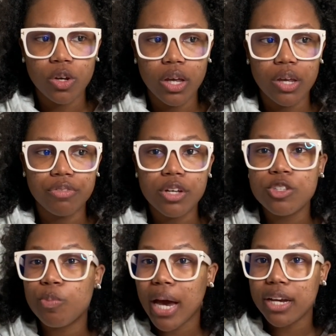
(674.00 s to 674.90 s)
if those
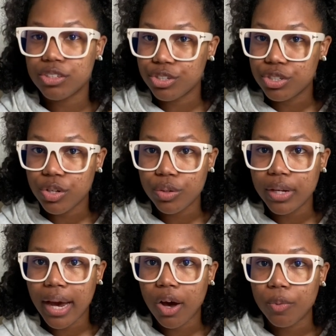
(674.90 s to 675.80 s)
bags are sold
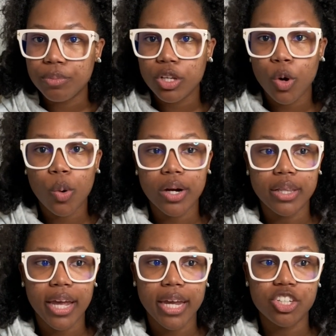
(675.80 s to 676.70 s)
out or
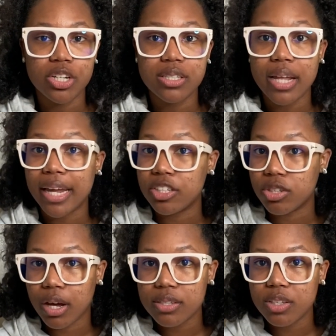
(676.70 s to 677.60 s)
they just
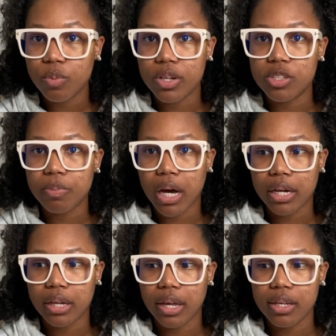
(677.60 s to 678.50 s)
exhaust someone's
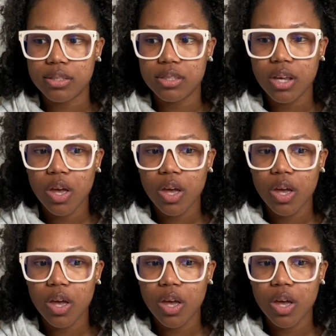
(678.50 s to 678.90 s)
pockets,